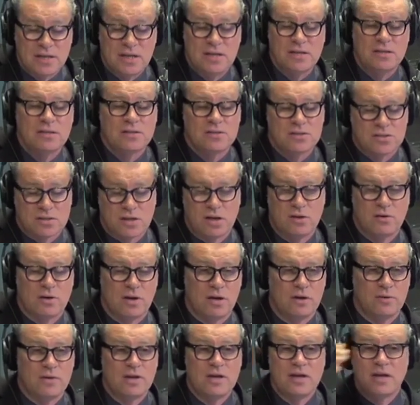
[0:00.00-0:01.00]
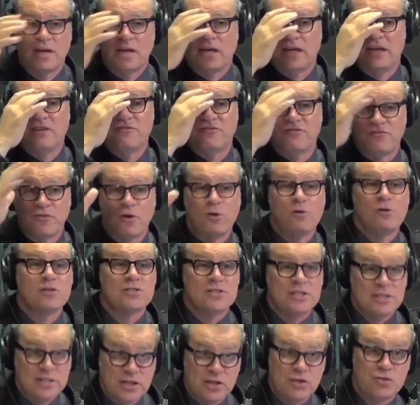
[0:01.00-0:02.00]
in Soho. He
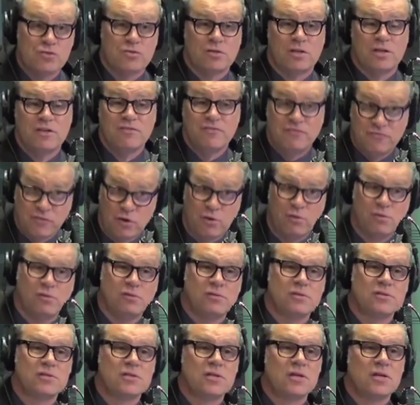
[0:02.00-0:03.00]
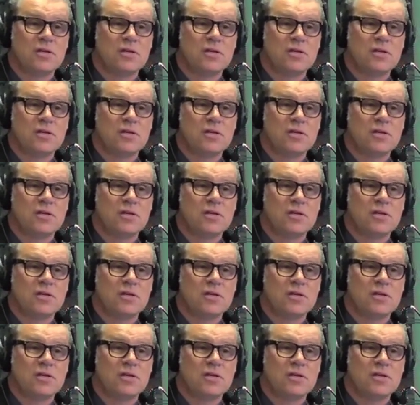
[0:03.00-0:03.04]
falls, literally falls